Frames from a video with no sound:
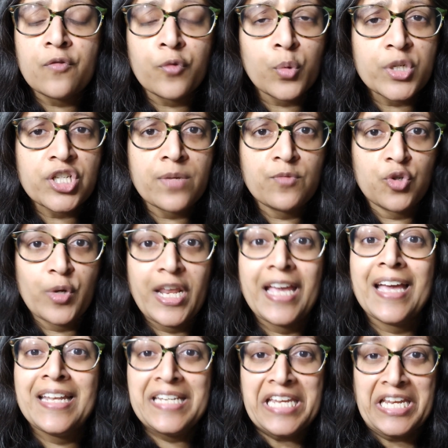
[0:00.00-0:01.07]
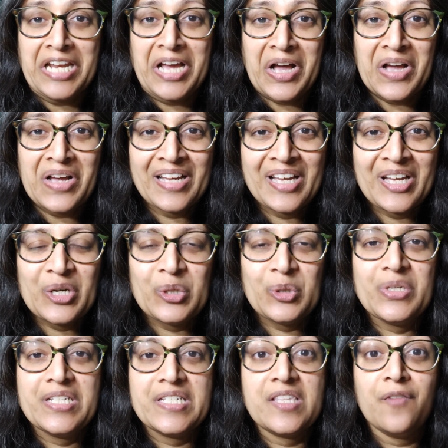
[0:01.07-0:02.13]
which I'm joining Anita,
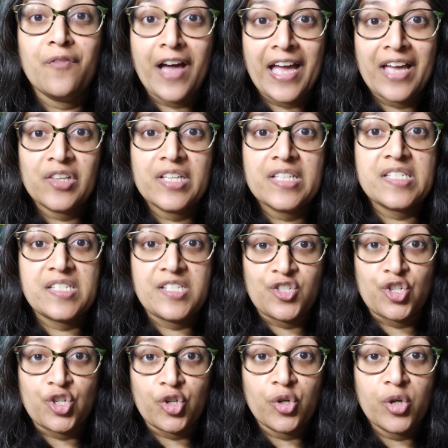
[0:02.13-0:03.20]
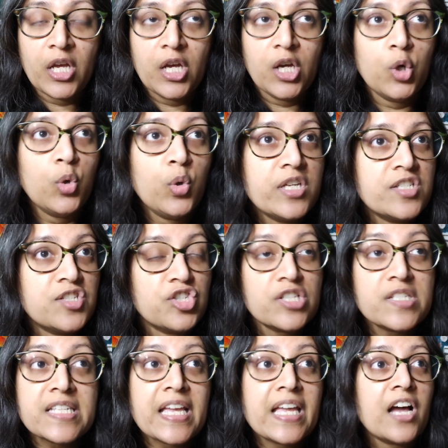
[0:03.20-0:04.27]
who is the Violet Stitcher, who is
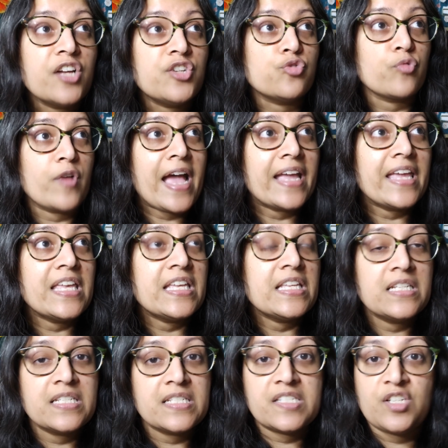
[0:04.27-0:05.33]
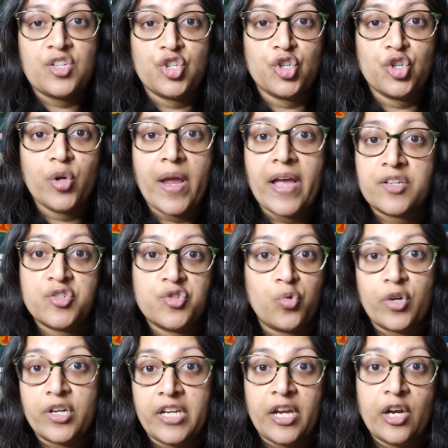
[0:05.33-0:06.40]
just like a dragon stitcher
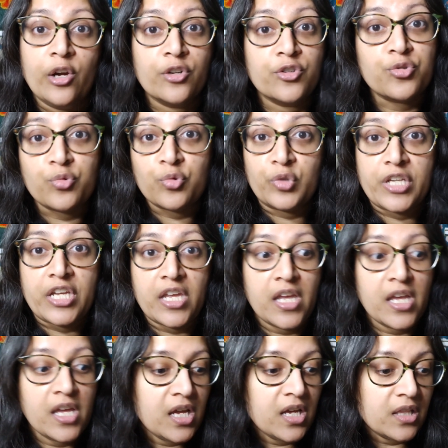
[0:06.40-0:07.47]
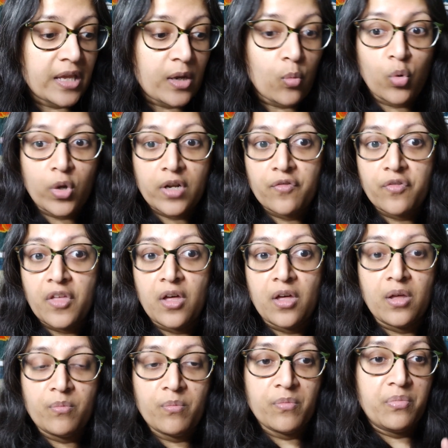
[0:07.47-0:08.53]
extraordinaire, truly. Like one of
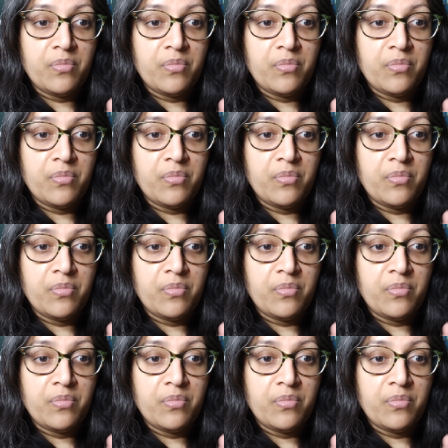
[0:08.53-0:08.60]
the